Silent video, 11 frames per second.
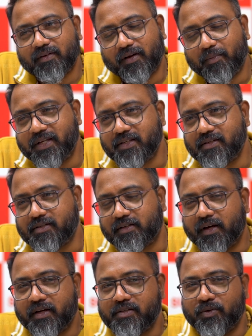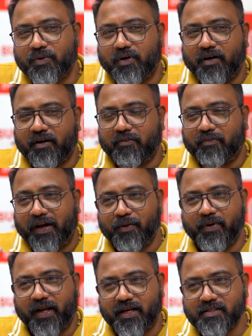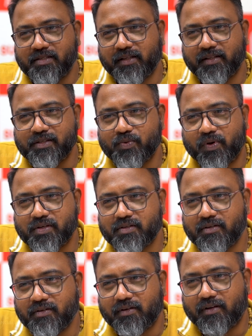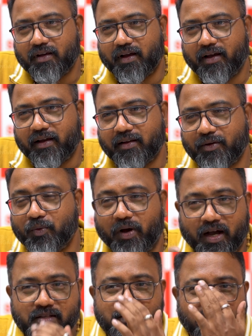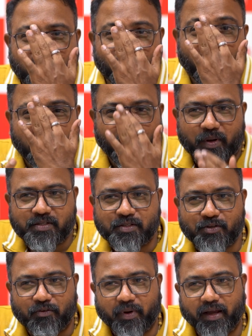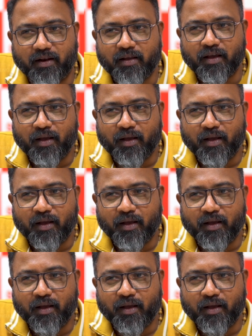Amazing, sir. So while you were answering this question, you answered 2 other questions of mine.